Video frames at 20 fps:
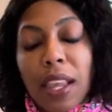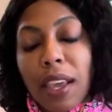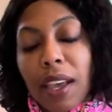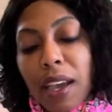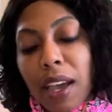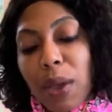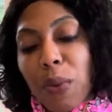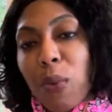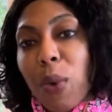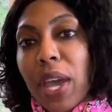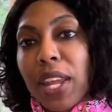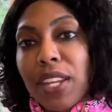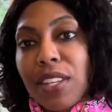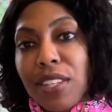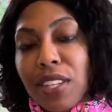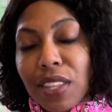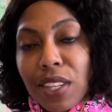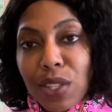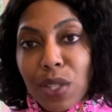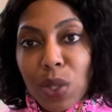I went
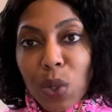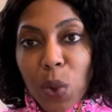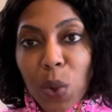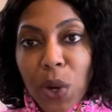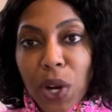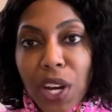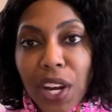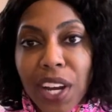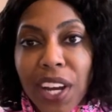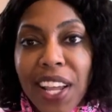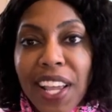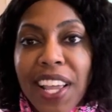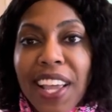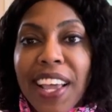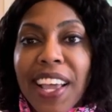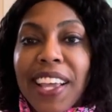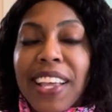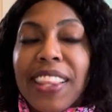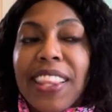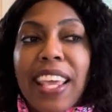into the store.
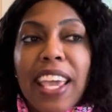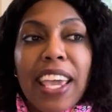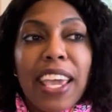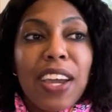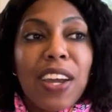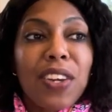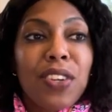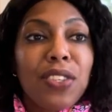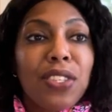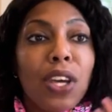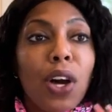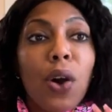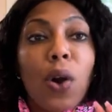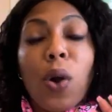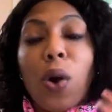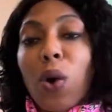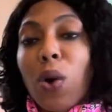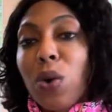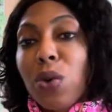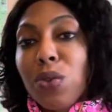There's a
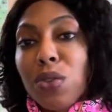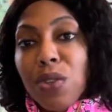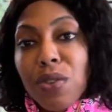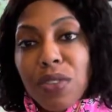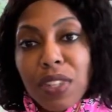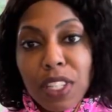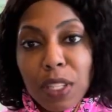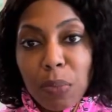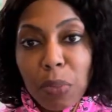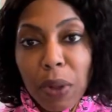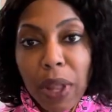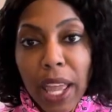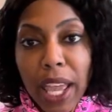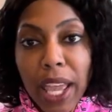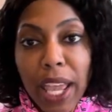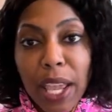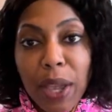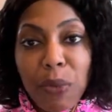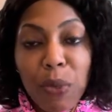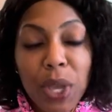whole new
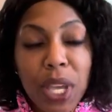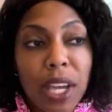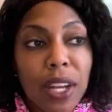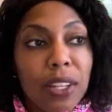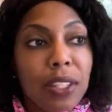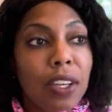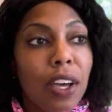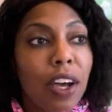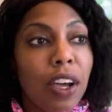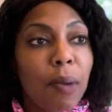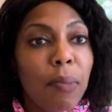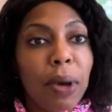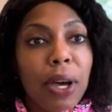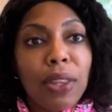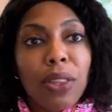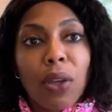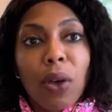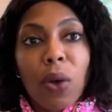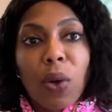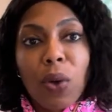display. We got to talk about
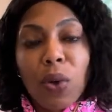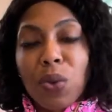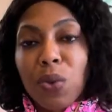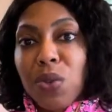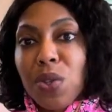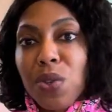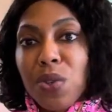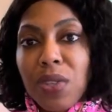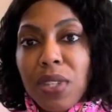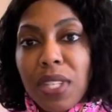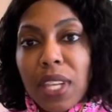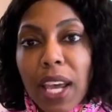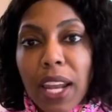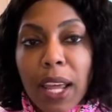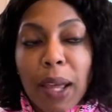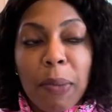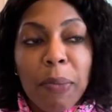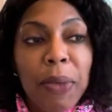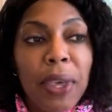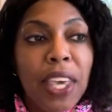the whole new
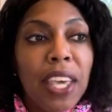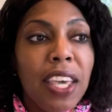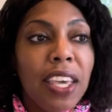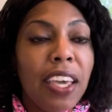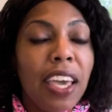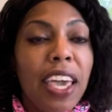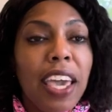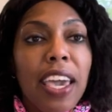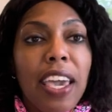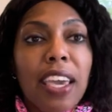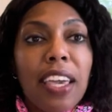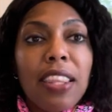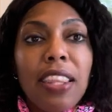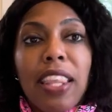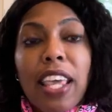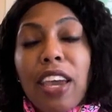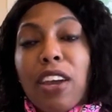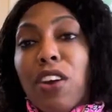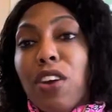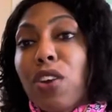setup
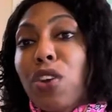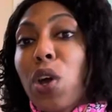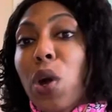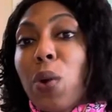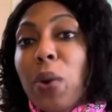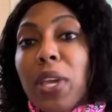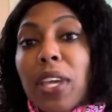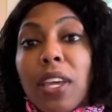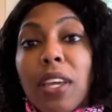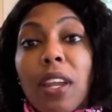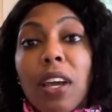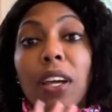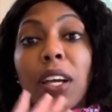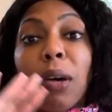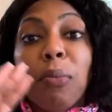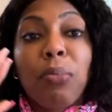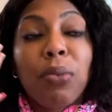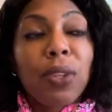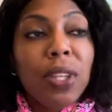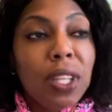they're going in a
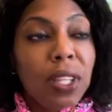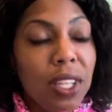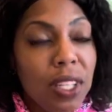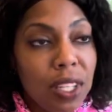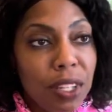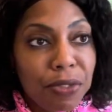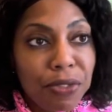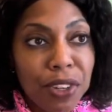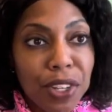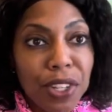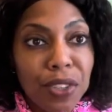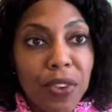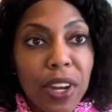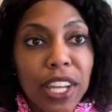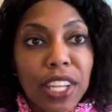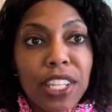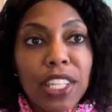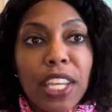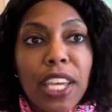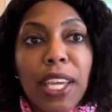completely different
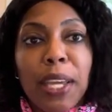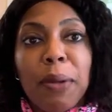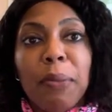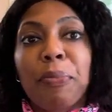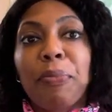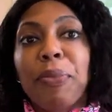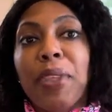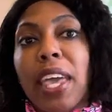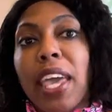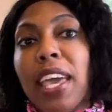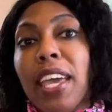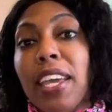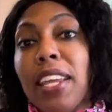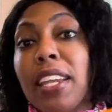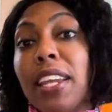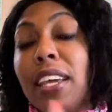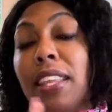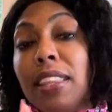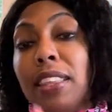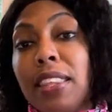direction
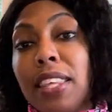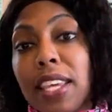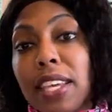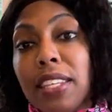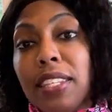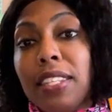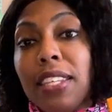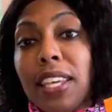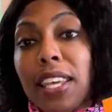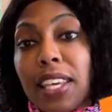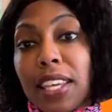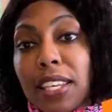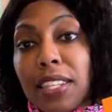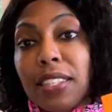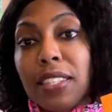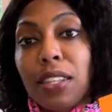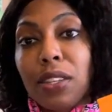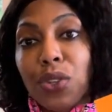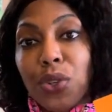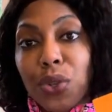and this is
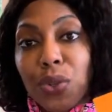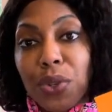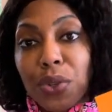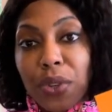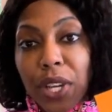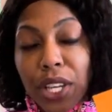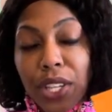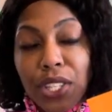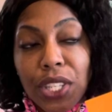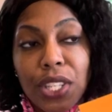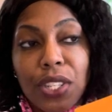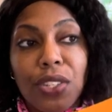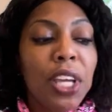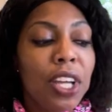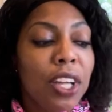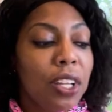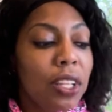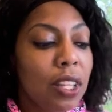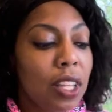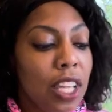the new direction.
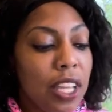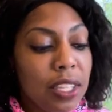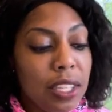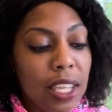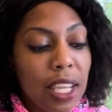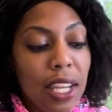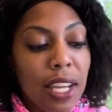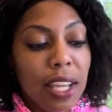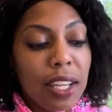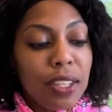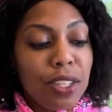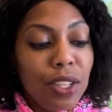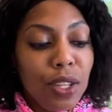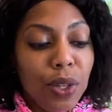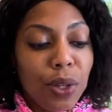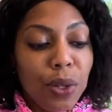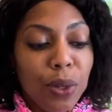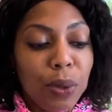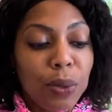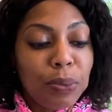Let's get
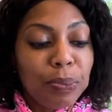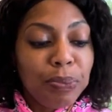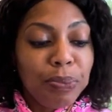into